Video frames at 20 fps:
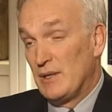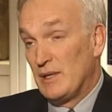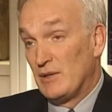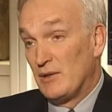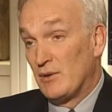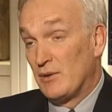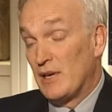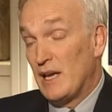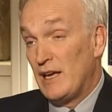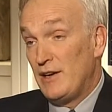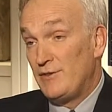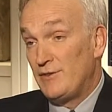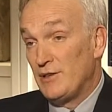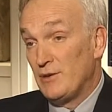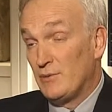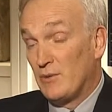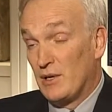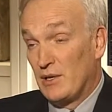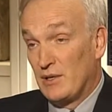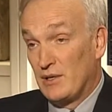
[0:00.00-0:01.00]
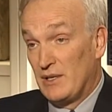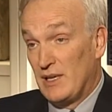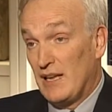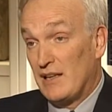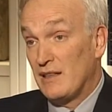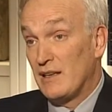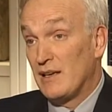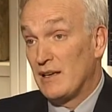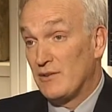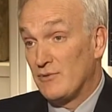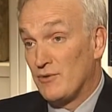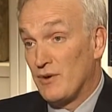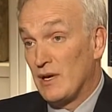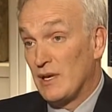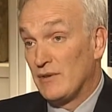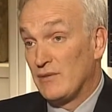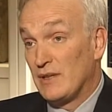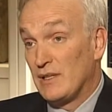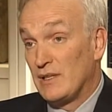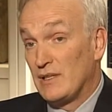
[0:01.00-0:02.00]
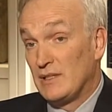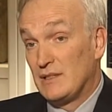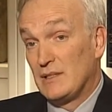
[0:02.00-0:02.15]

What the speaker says: location where nothing in front of it.